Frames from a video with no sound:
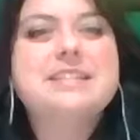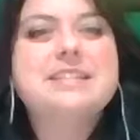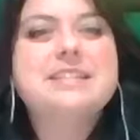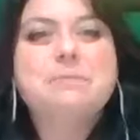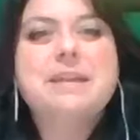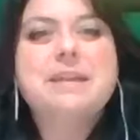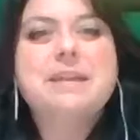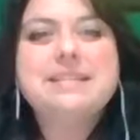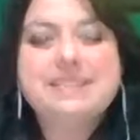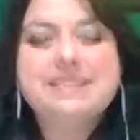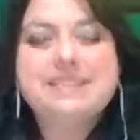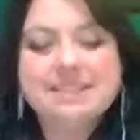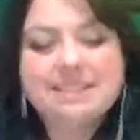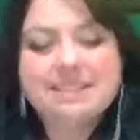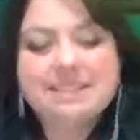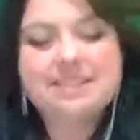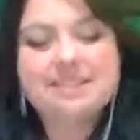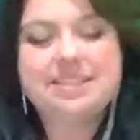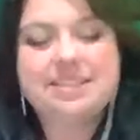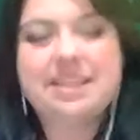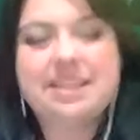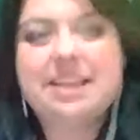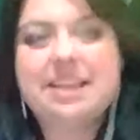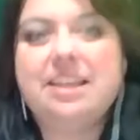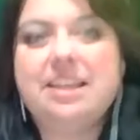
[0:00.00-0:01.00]
amazing to
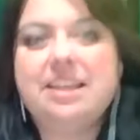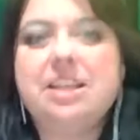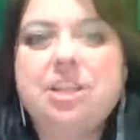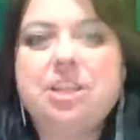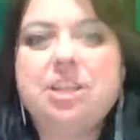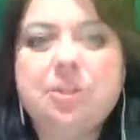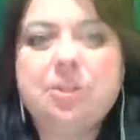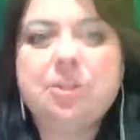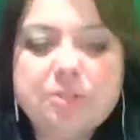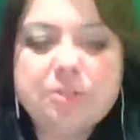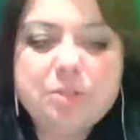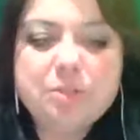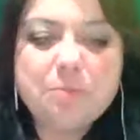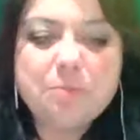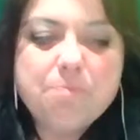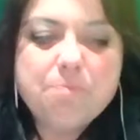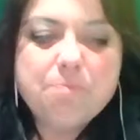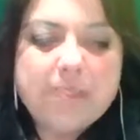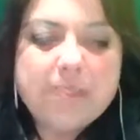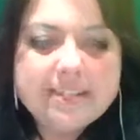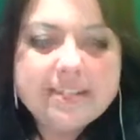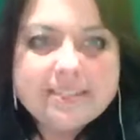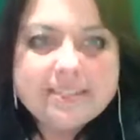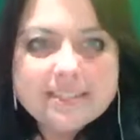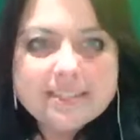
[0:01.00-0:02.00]
see you know there's some
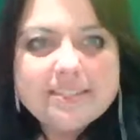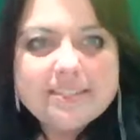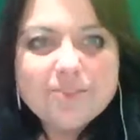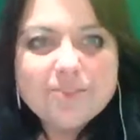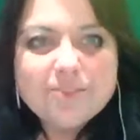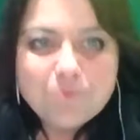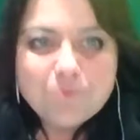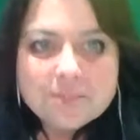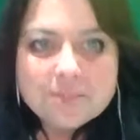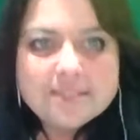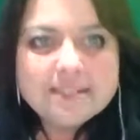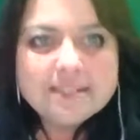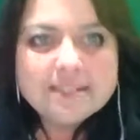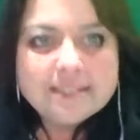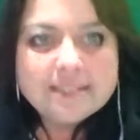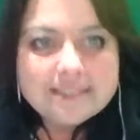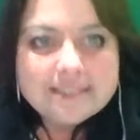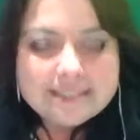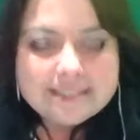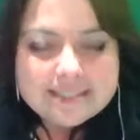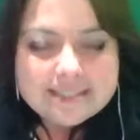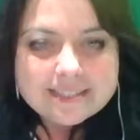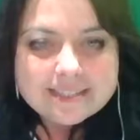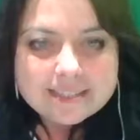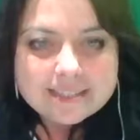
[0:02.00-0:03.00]
basics of business
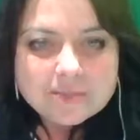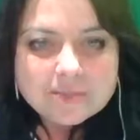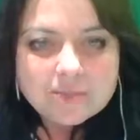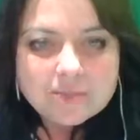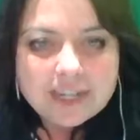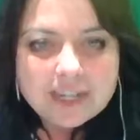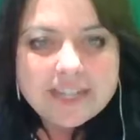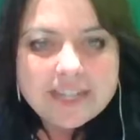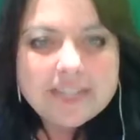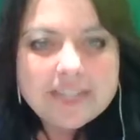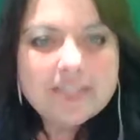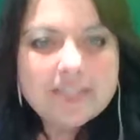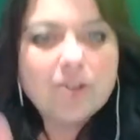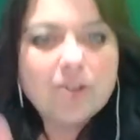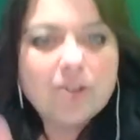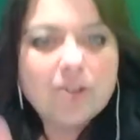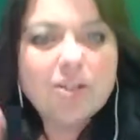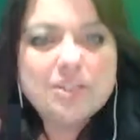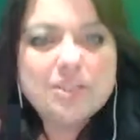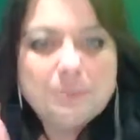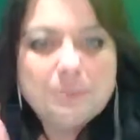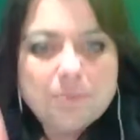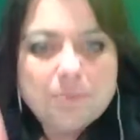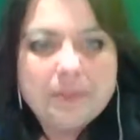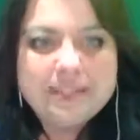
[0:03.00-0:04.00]
right there are
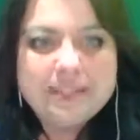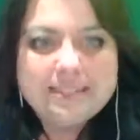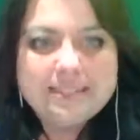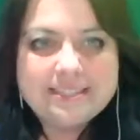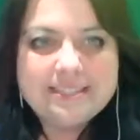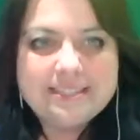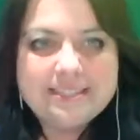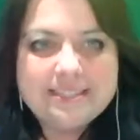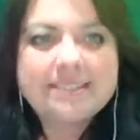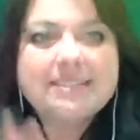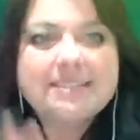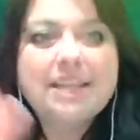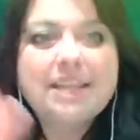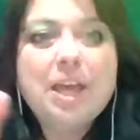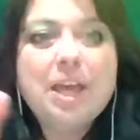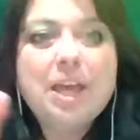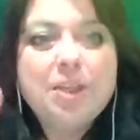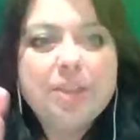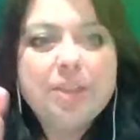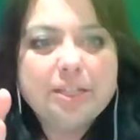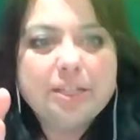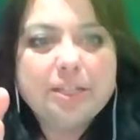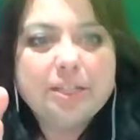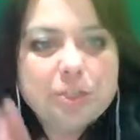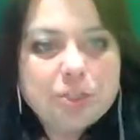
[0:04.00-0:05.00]
some basics
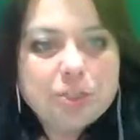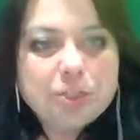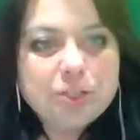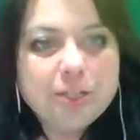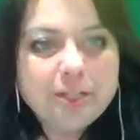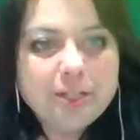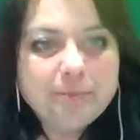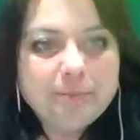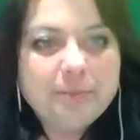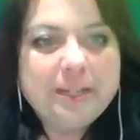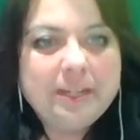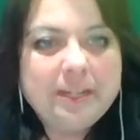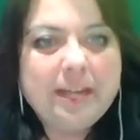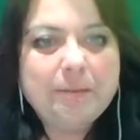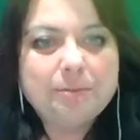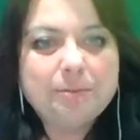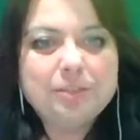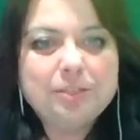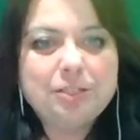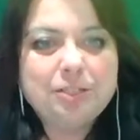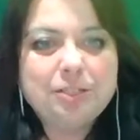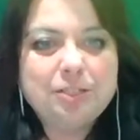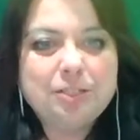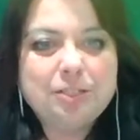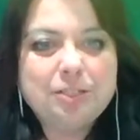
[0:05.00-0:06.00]
that should be able
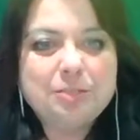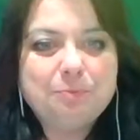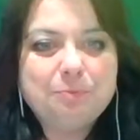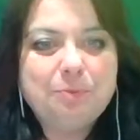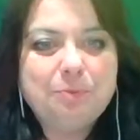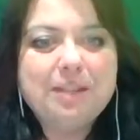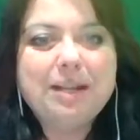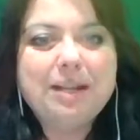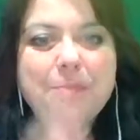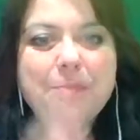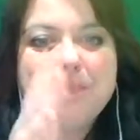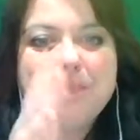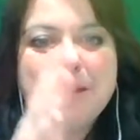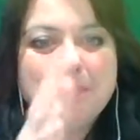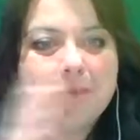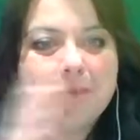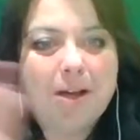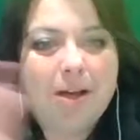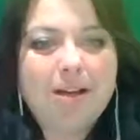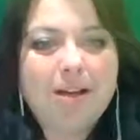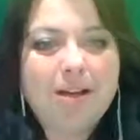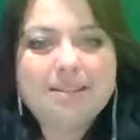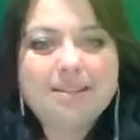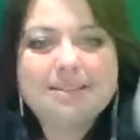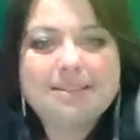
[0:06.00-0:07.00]
to just pick up that
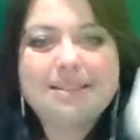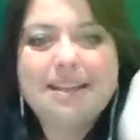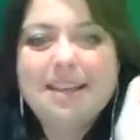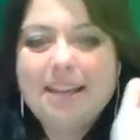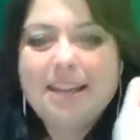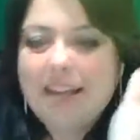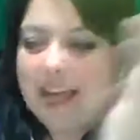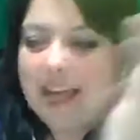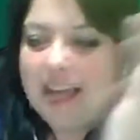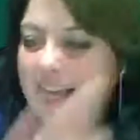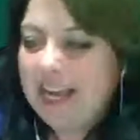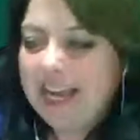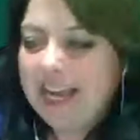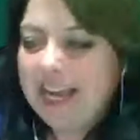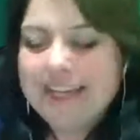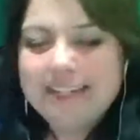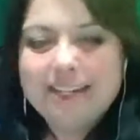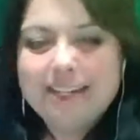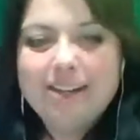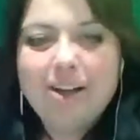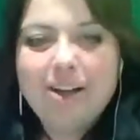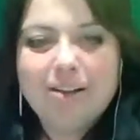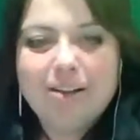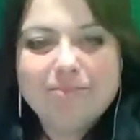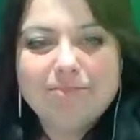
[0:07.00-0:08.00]
box and hand
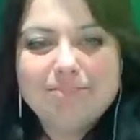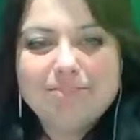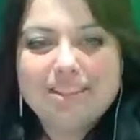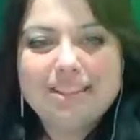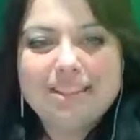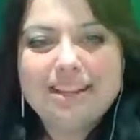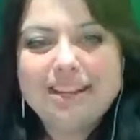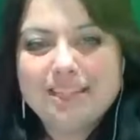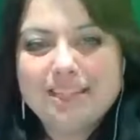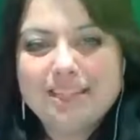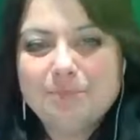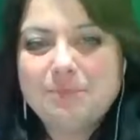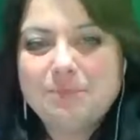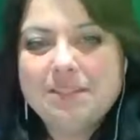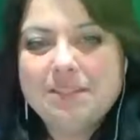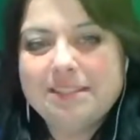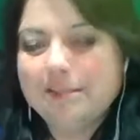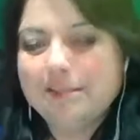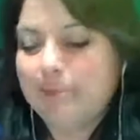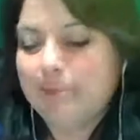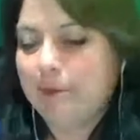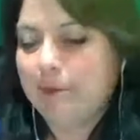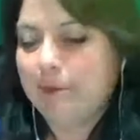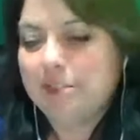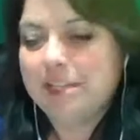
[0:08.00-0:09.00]
it off to the next
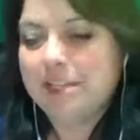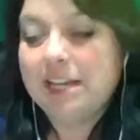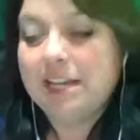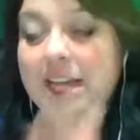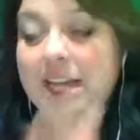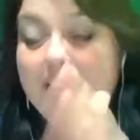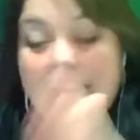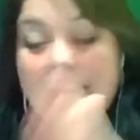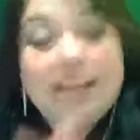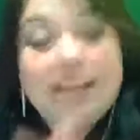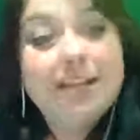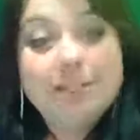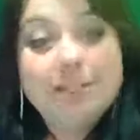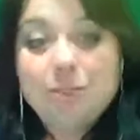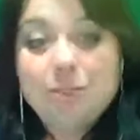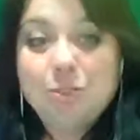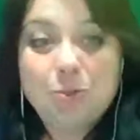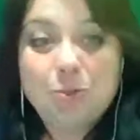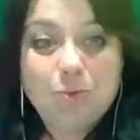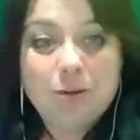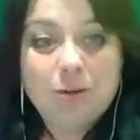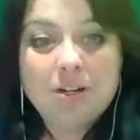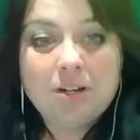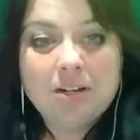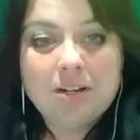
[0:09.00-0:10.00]
business person and it
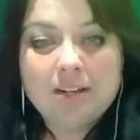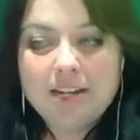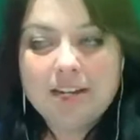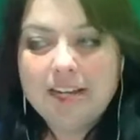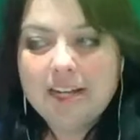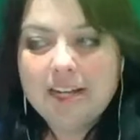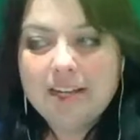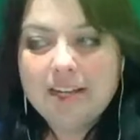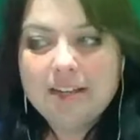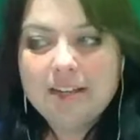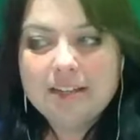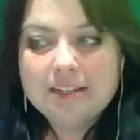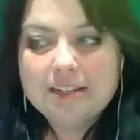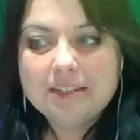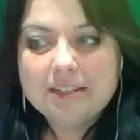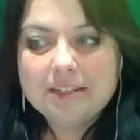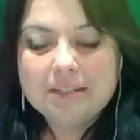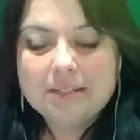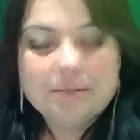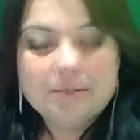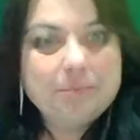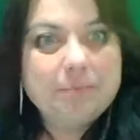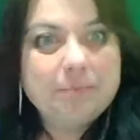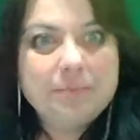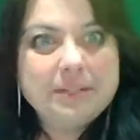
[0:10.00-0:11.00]
should work
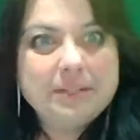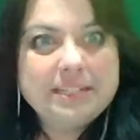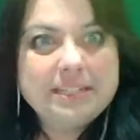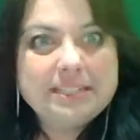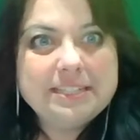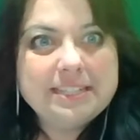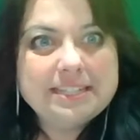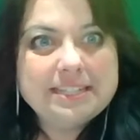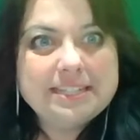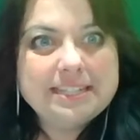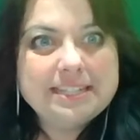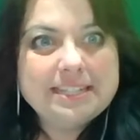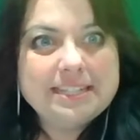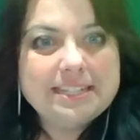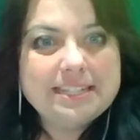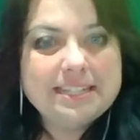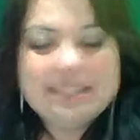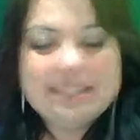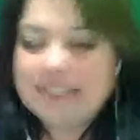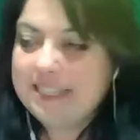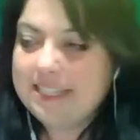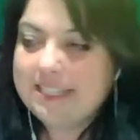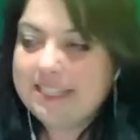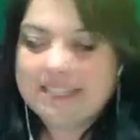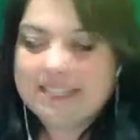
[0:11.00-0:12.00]
but it doesn't
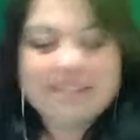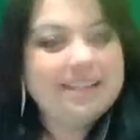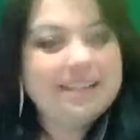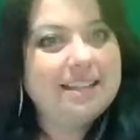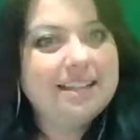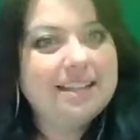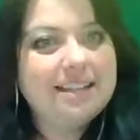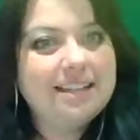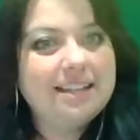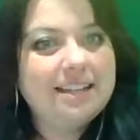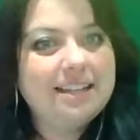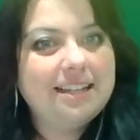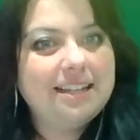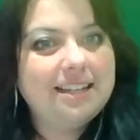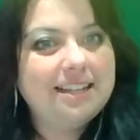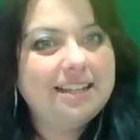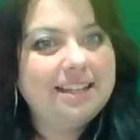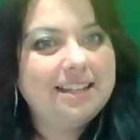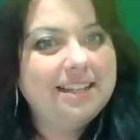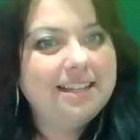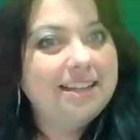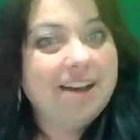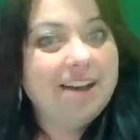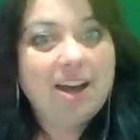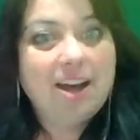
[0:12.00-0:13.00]
that's
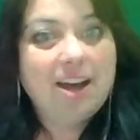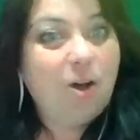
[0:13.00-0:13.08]
not